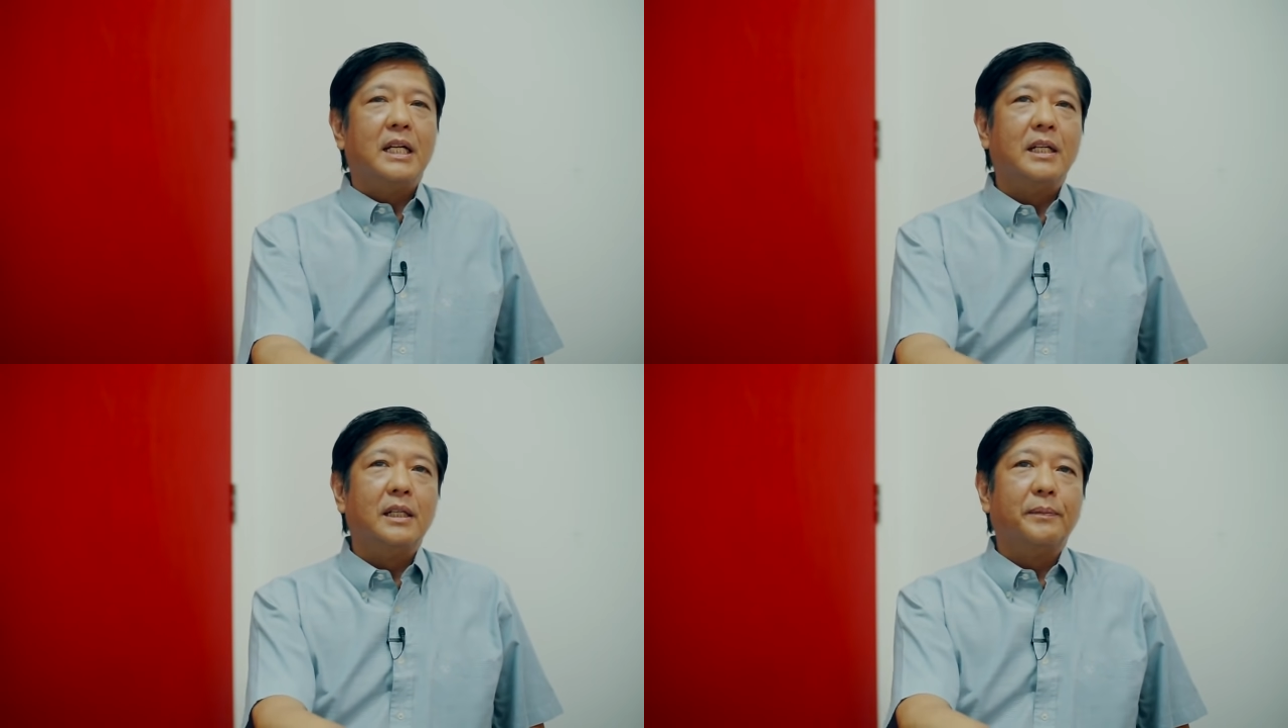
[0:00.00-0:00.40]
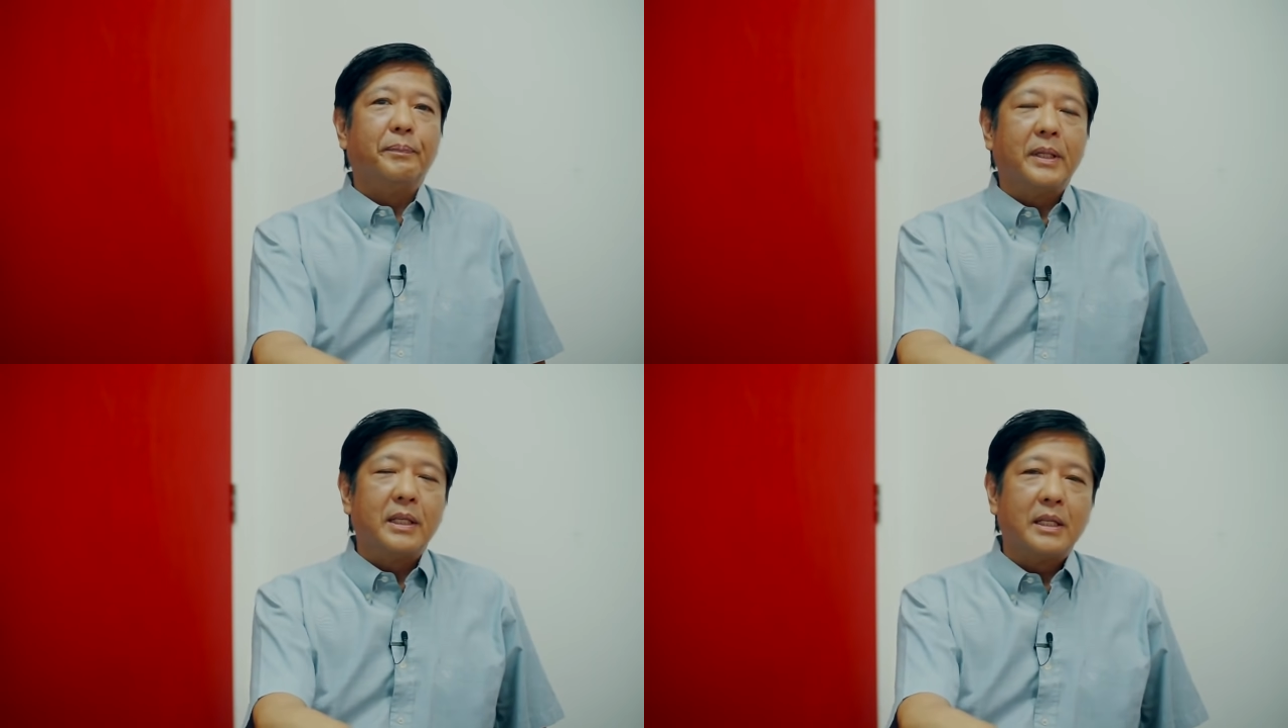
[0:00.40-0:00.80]
you know,
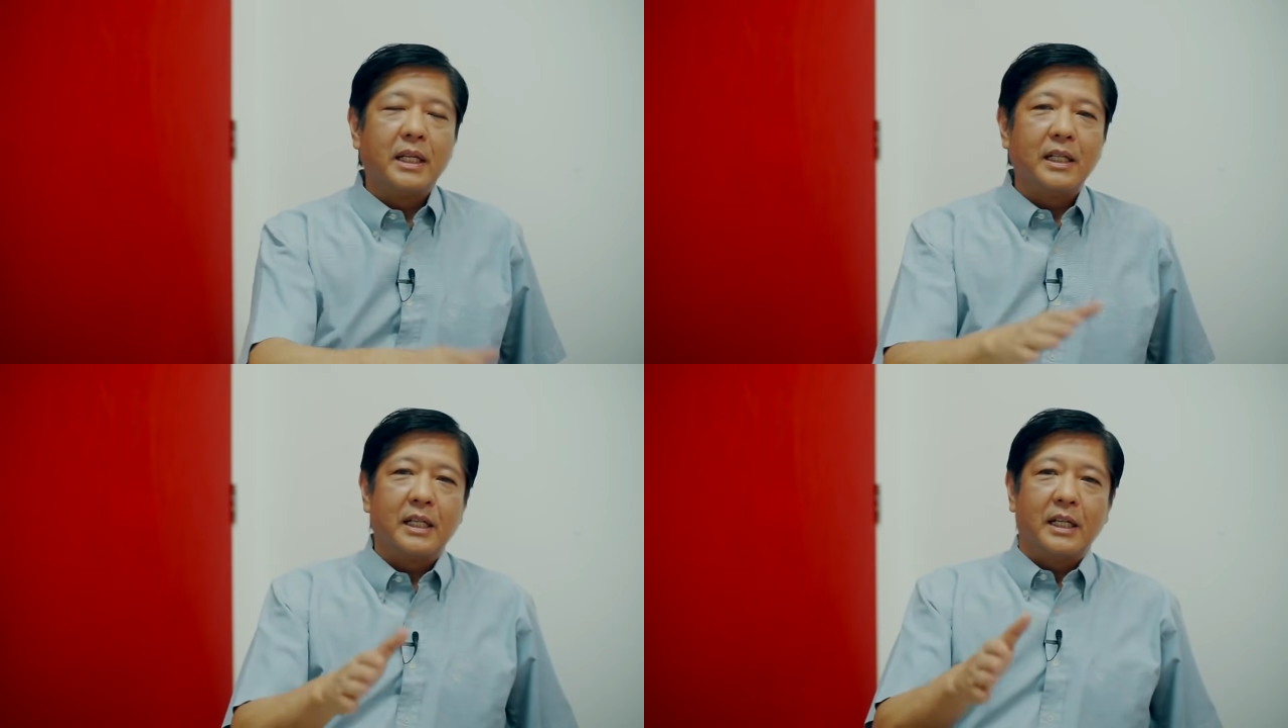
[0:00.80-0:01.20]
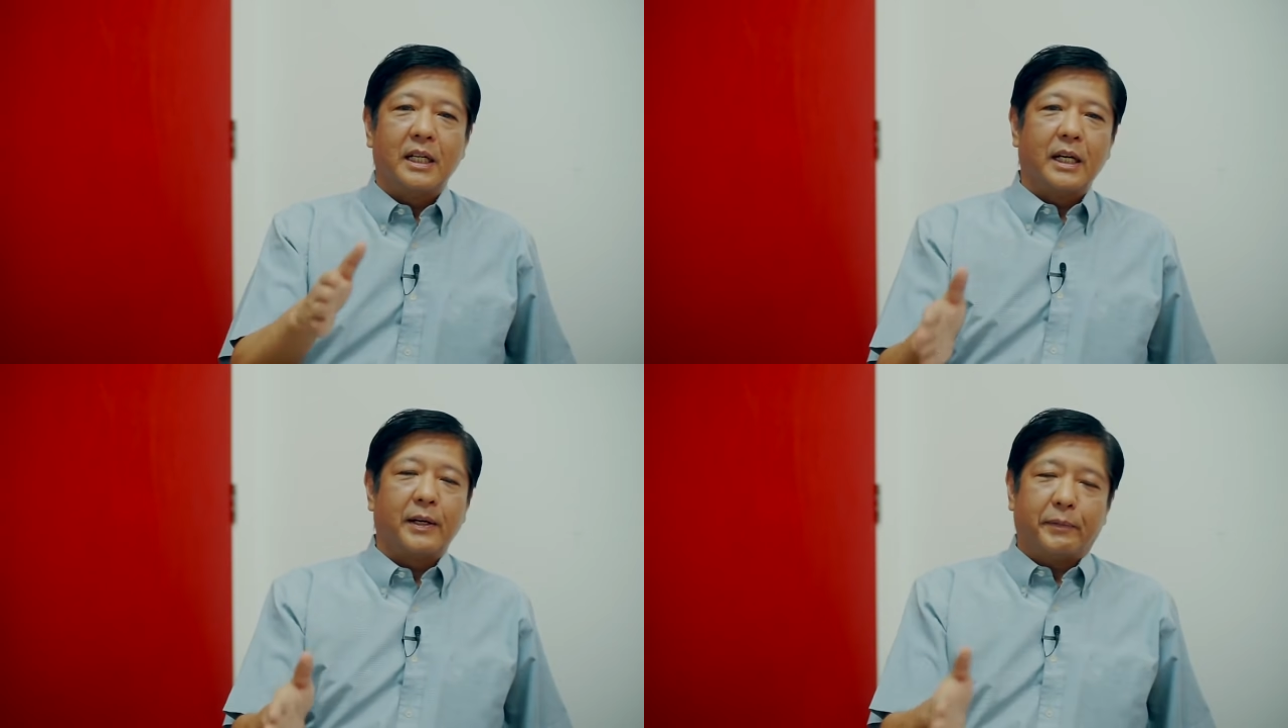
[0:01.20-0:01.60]
the, the,
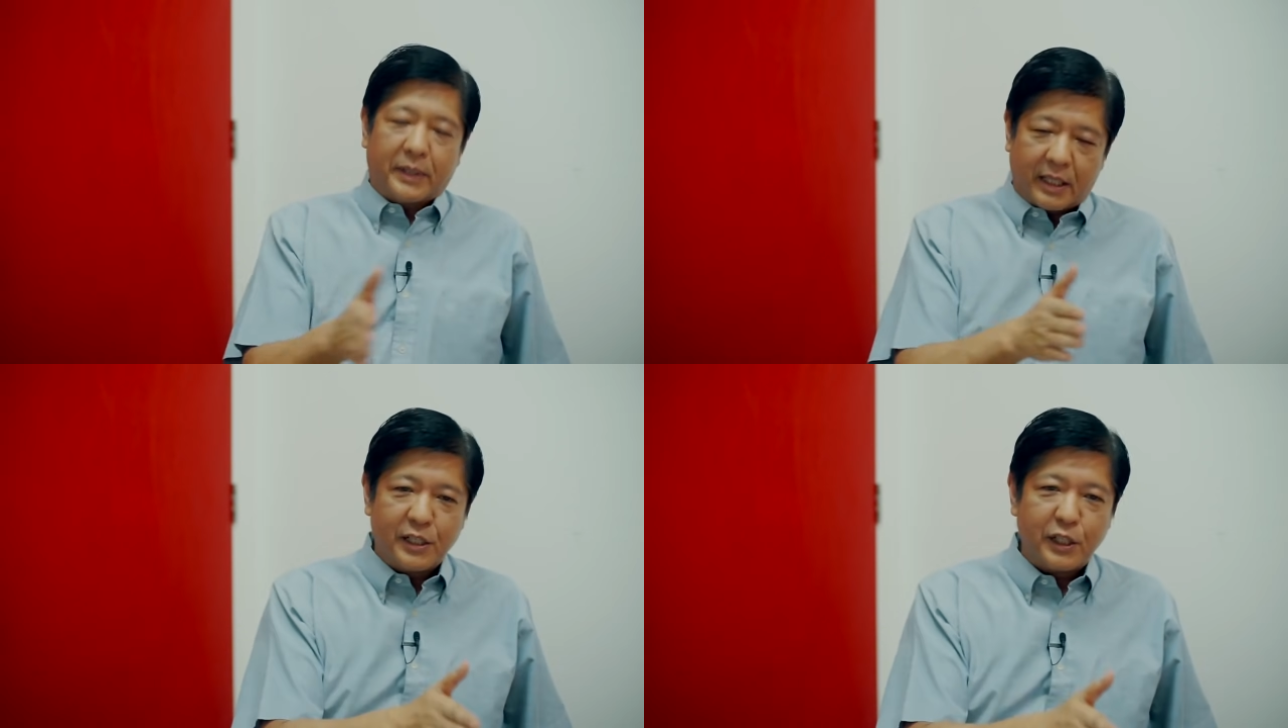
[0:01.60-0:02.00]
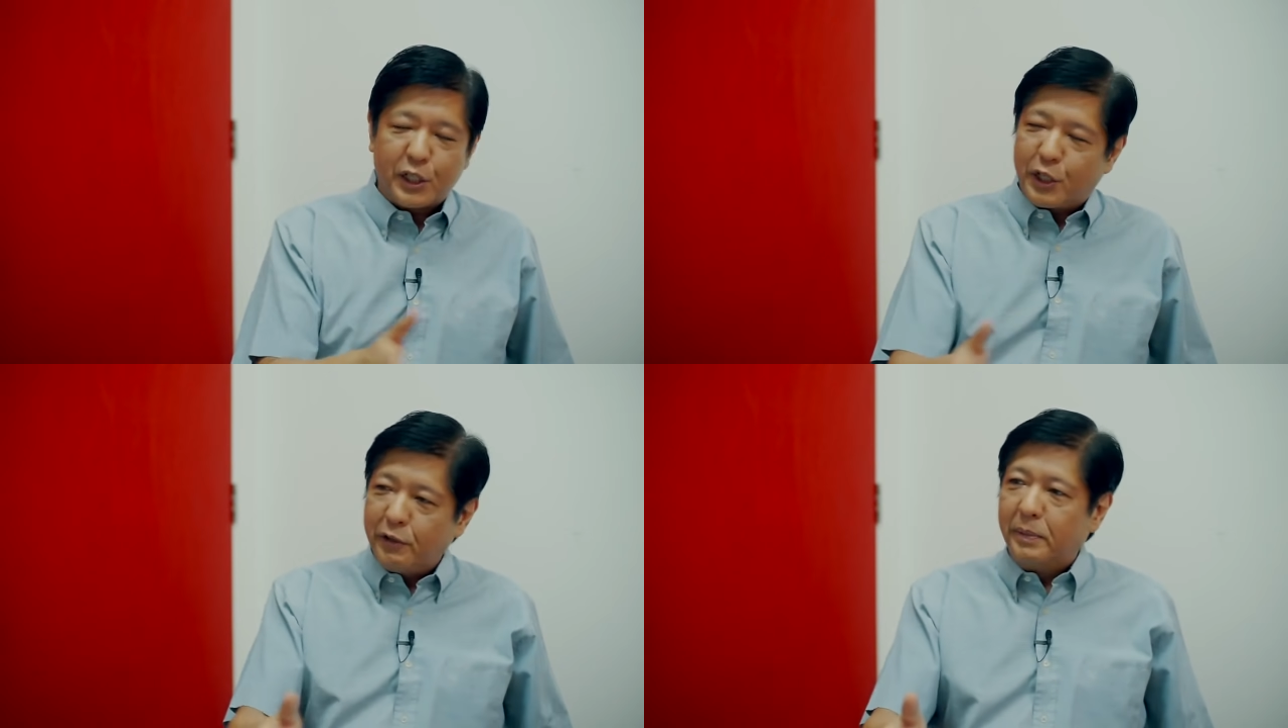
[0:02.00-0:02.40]
he, his
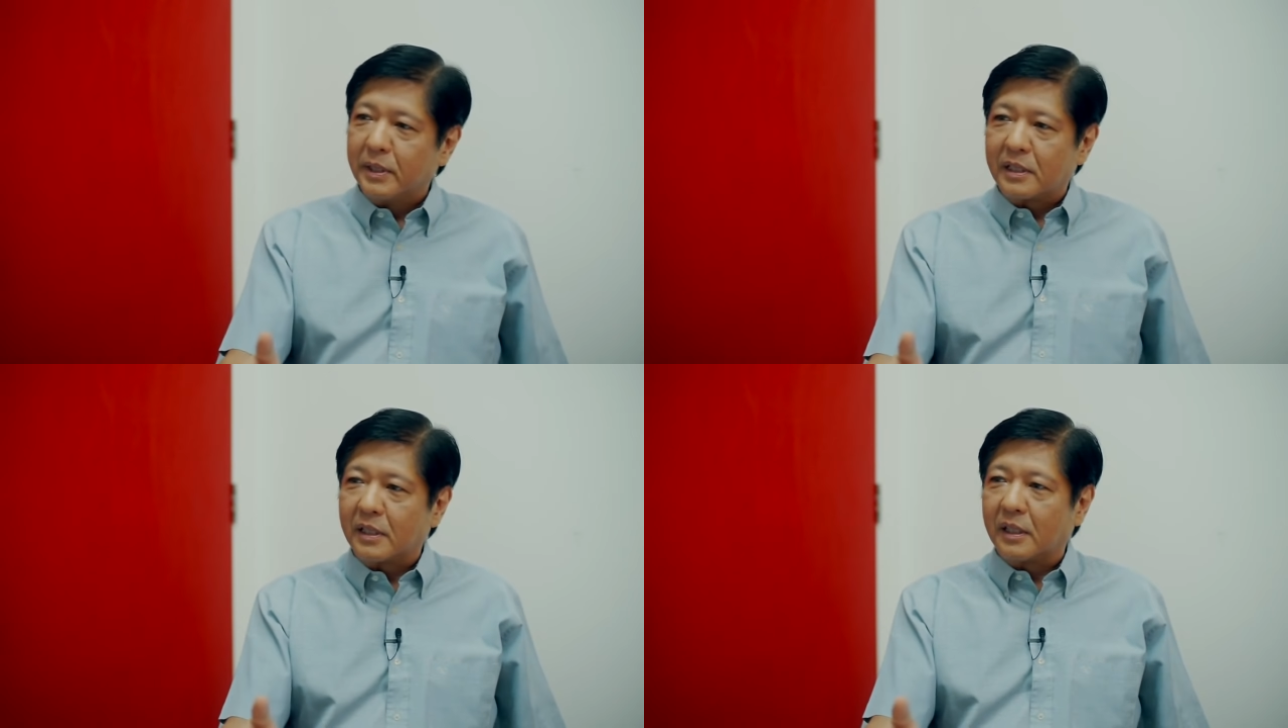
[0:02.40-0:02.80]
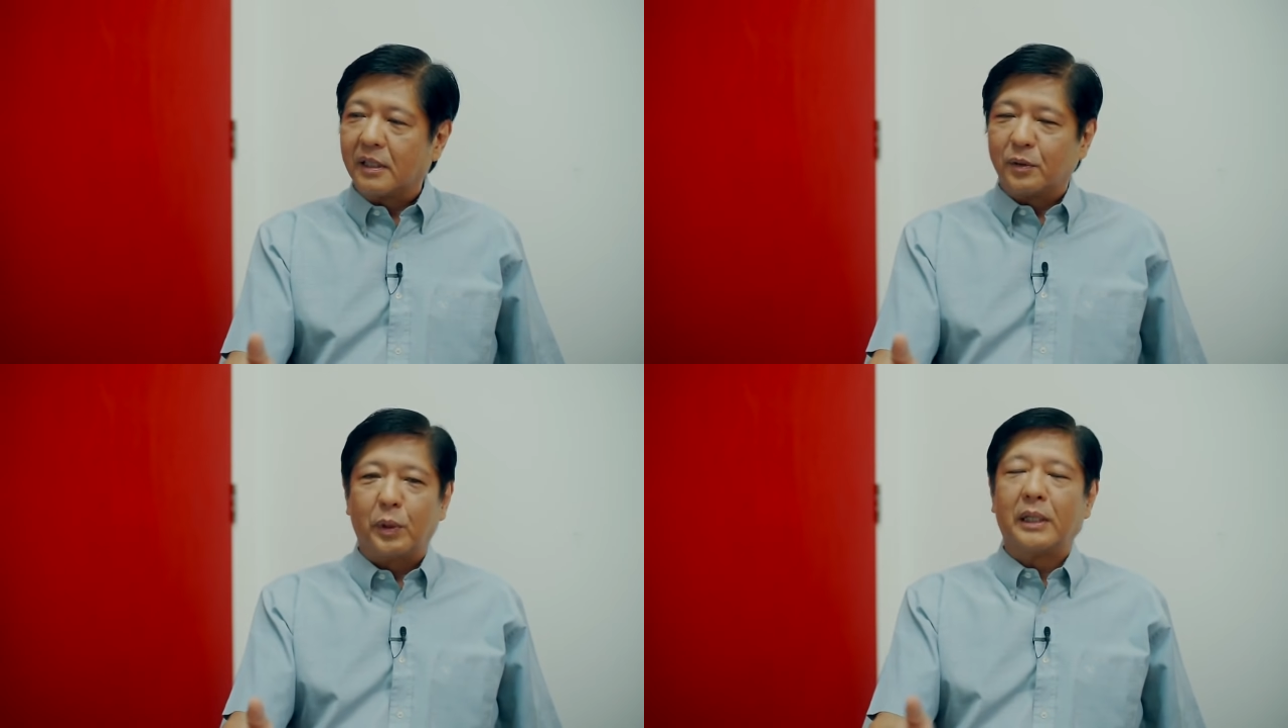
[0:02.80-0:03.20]
achievements
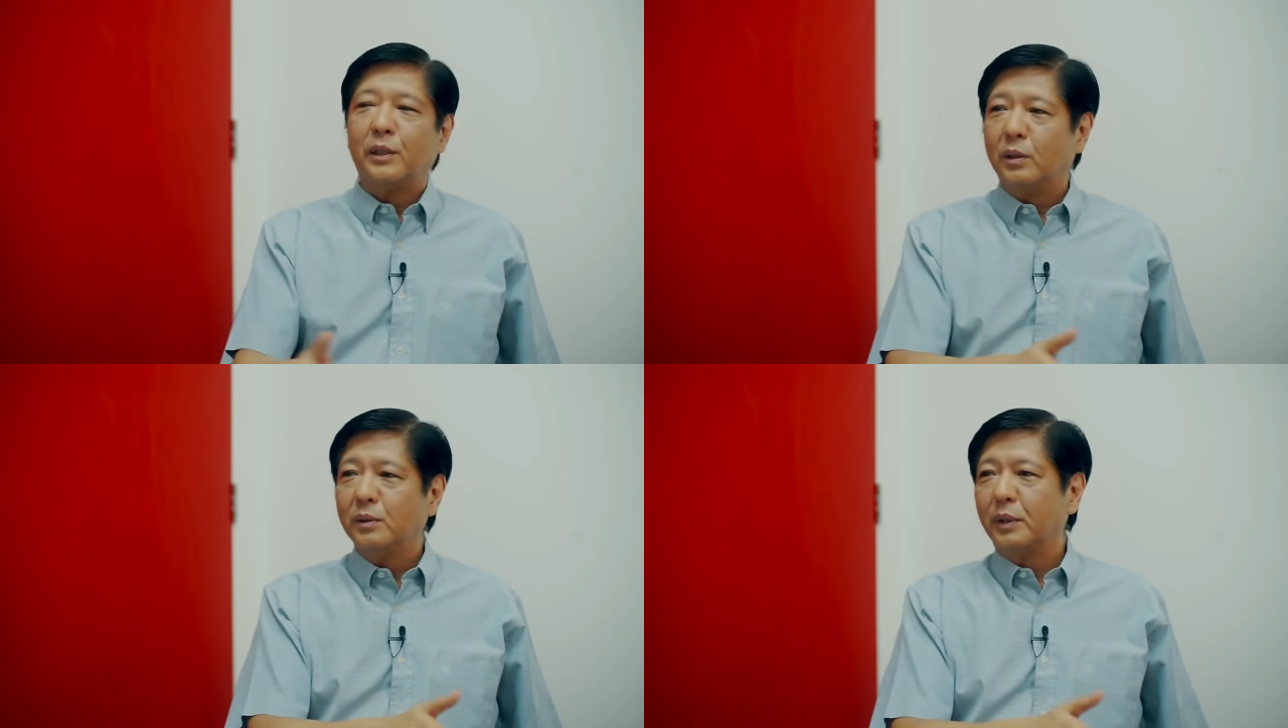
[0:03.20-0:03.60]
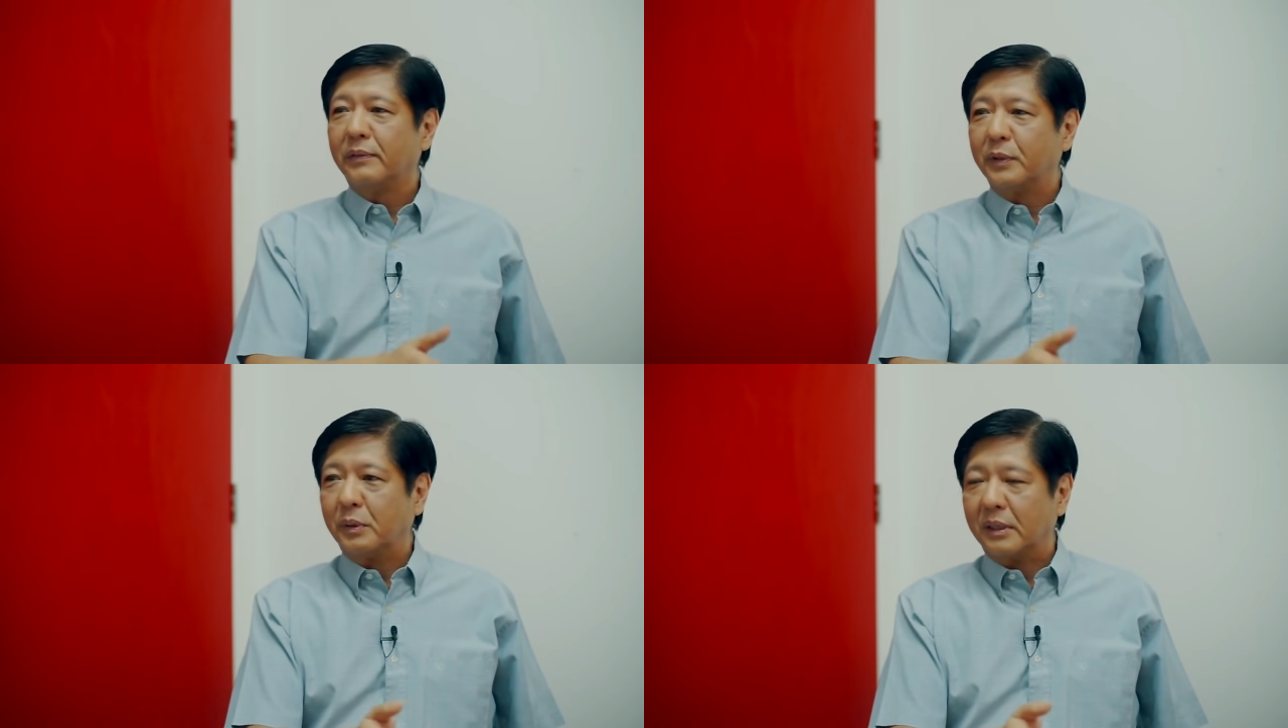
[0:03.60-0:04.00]
are well known to
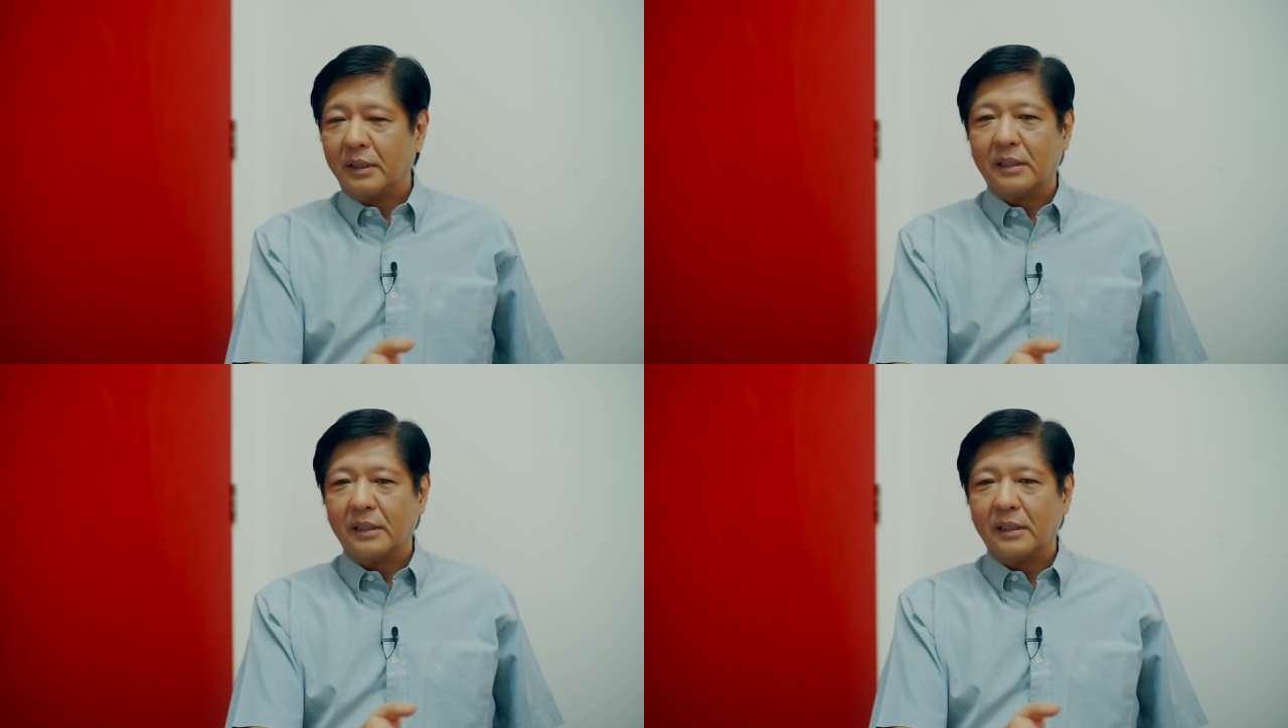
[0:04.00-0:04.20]
everyone,